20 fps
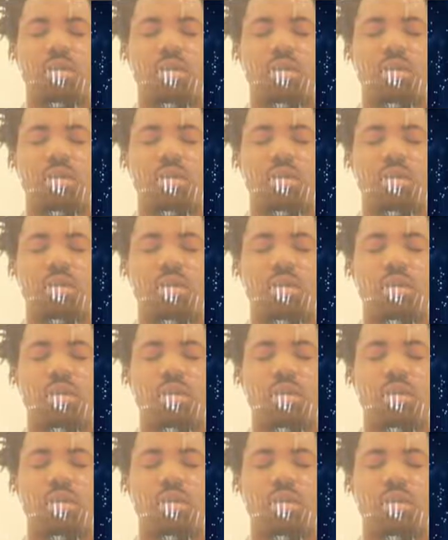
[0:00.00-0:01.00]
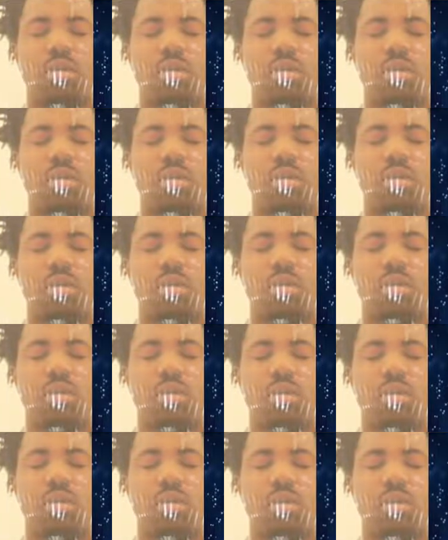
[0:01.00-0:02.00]

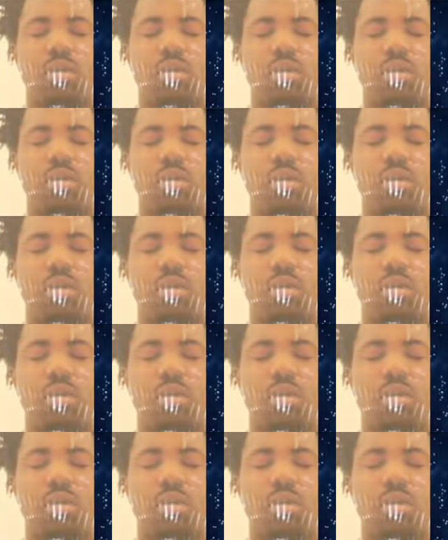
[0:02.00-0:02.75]
(silent)